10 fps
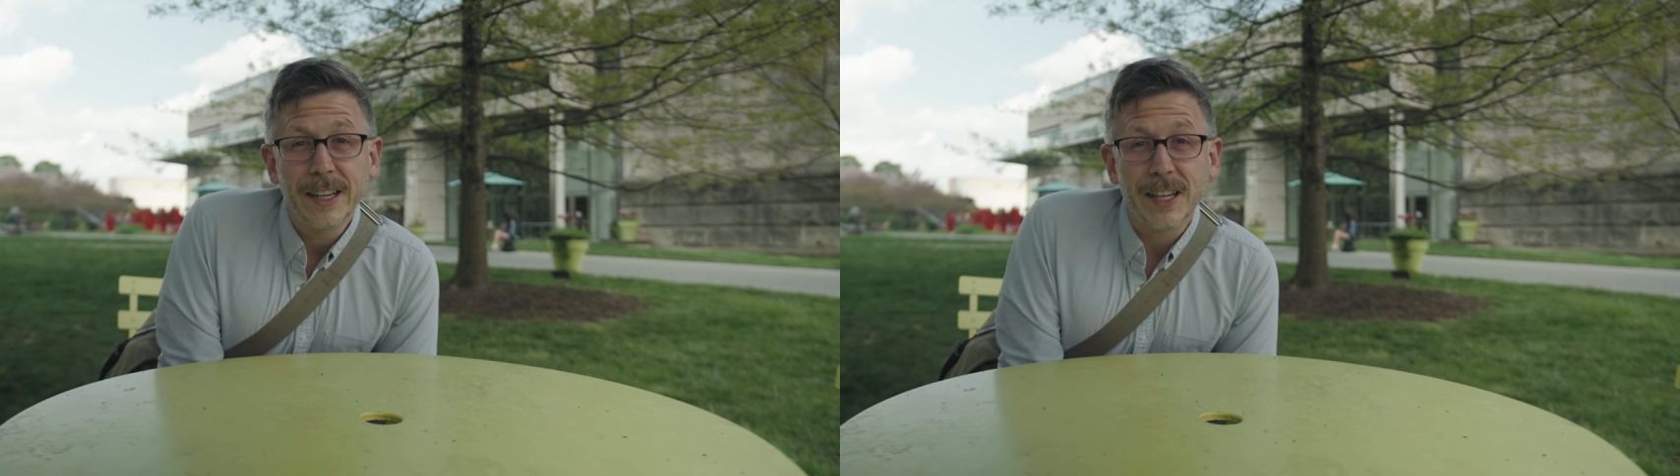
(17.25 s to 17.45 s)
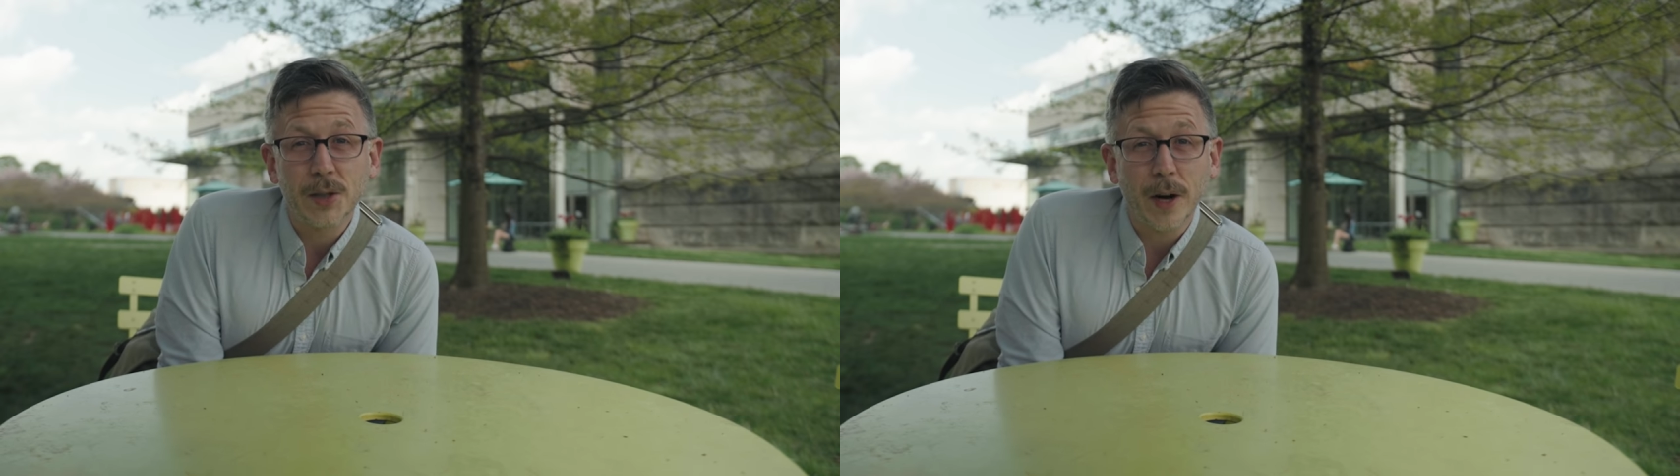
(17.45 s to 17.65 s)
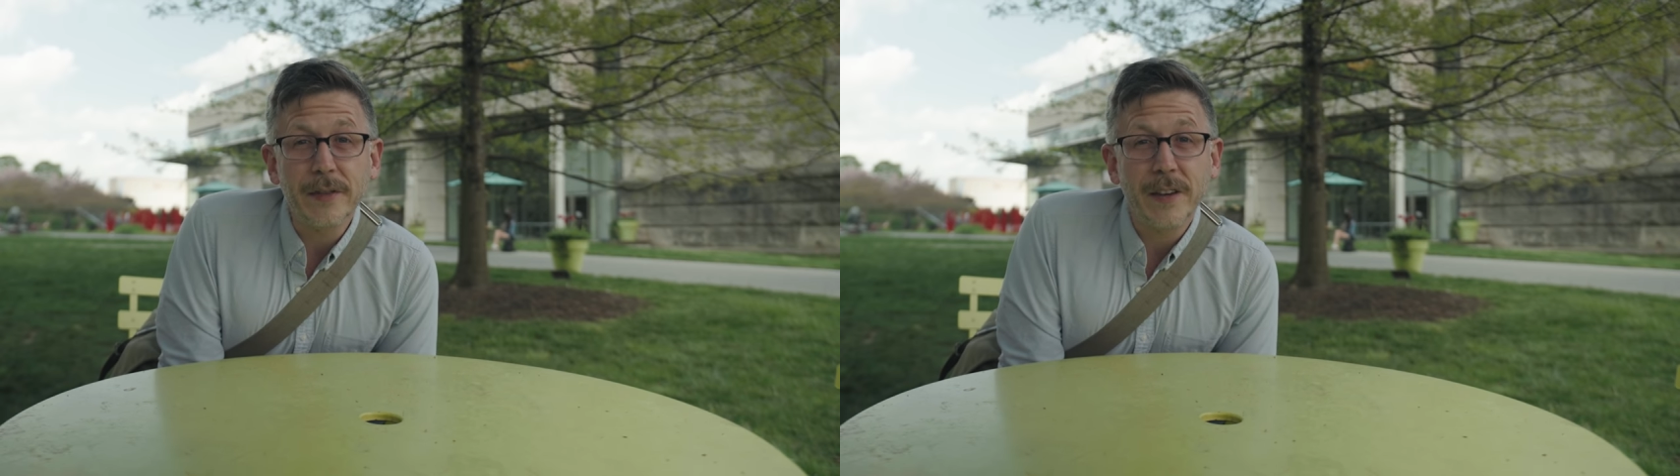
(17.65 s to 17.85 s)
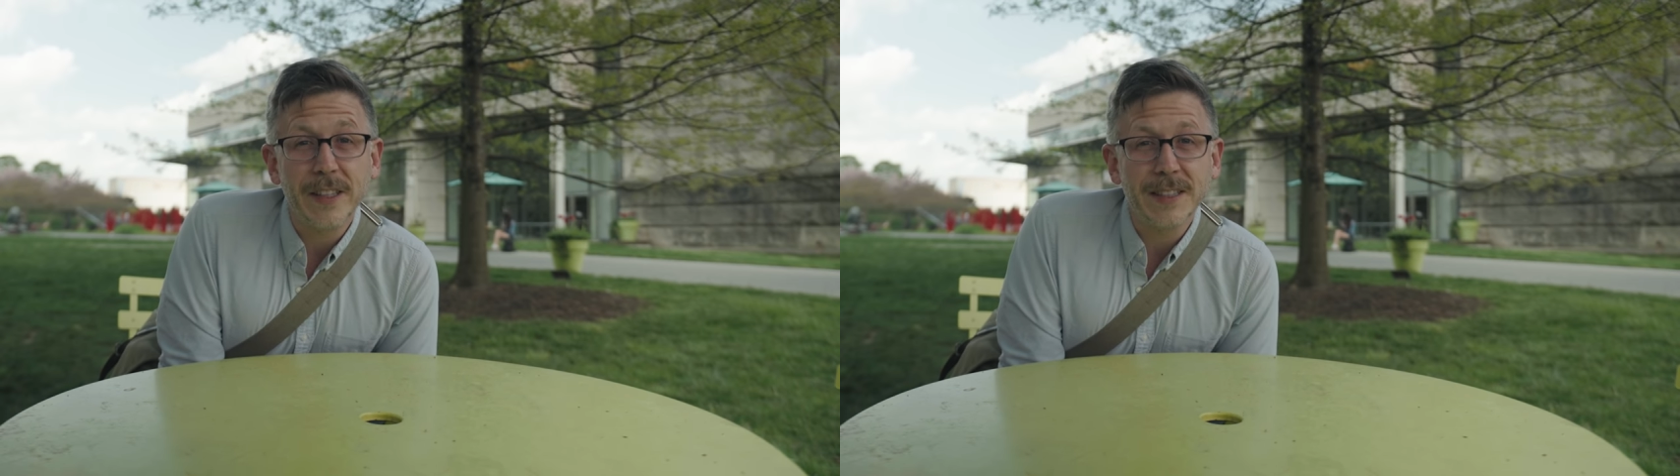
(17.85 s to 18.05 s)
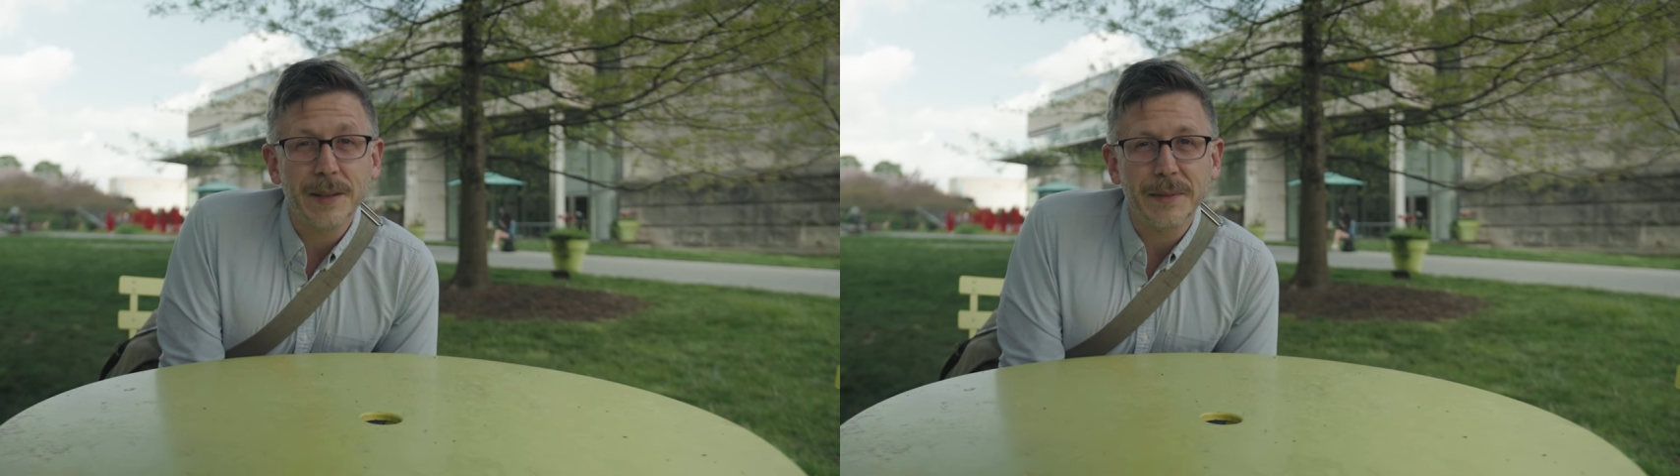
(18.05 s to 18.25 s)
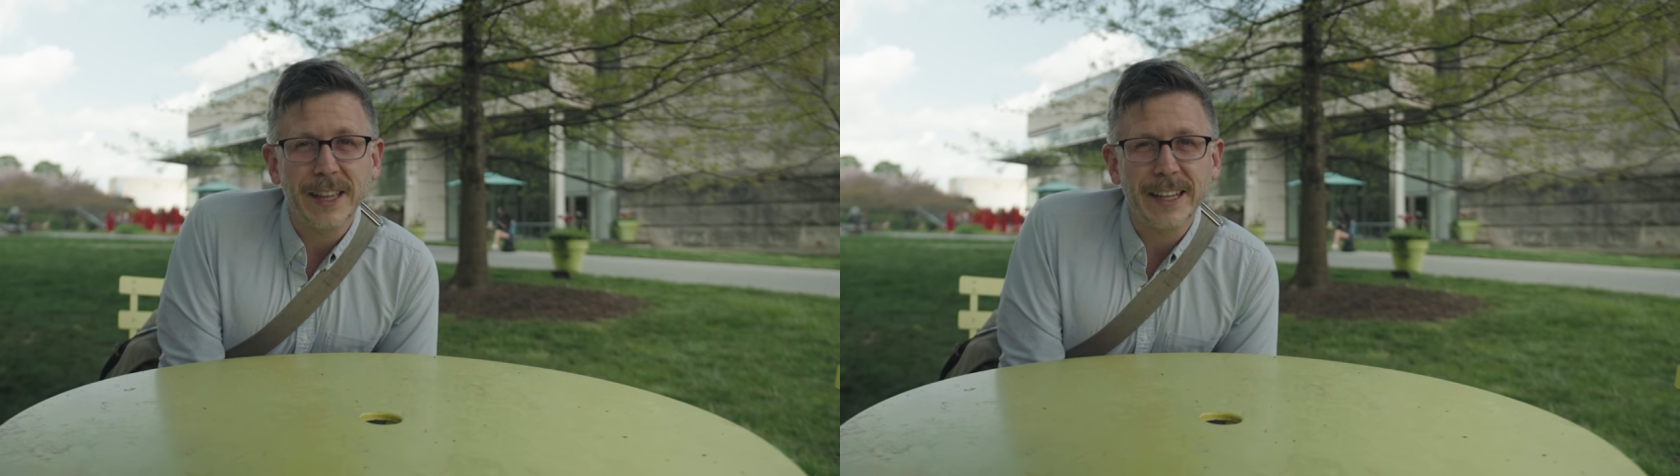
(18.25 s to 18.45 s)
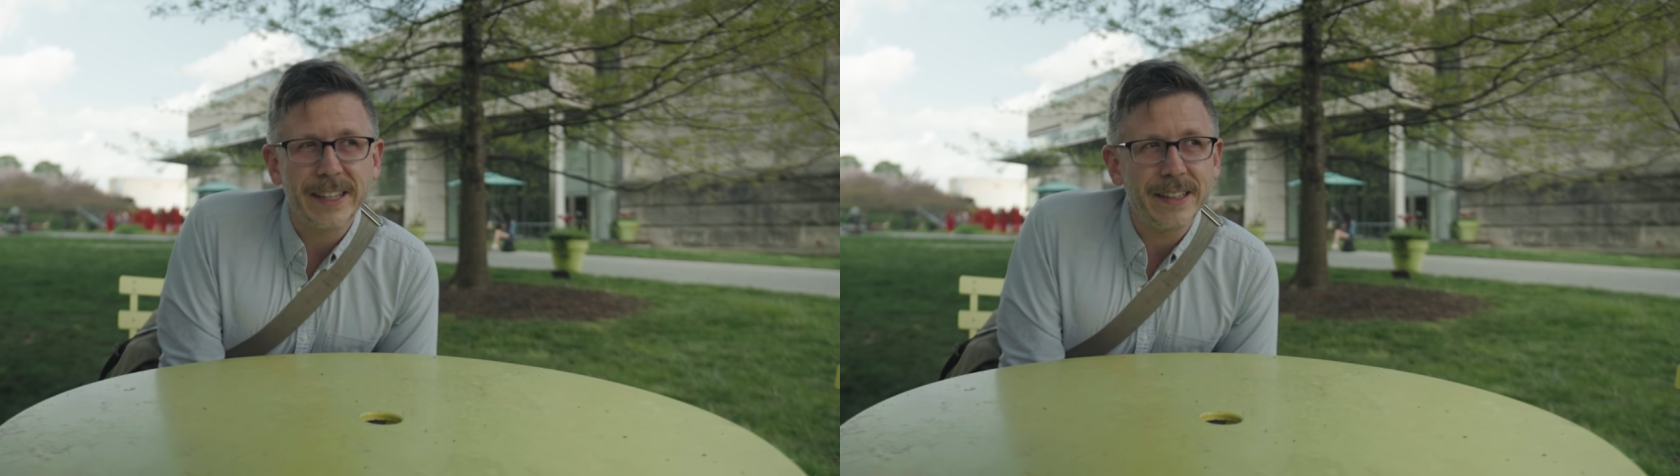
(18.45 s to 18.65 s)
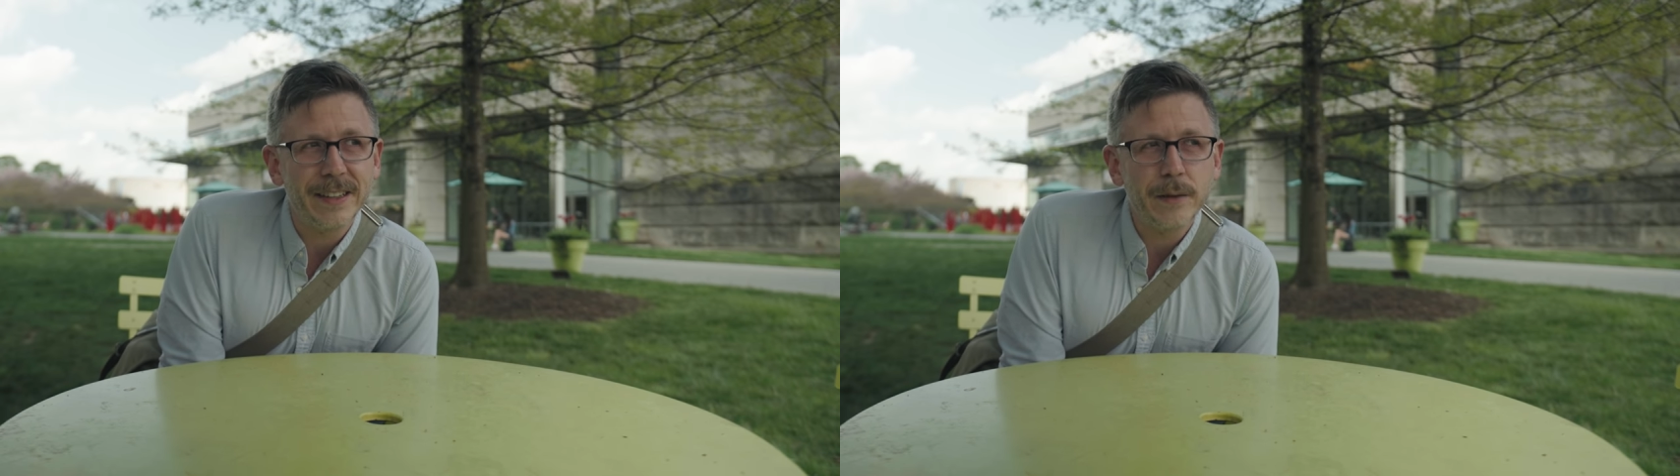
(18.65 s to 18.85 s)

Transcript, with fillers: and try to find something that,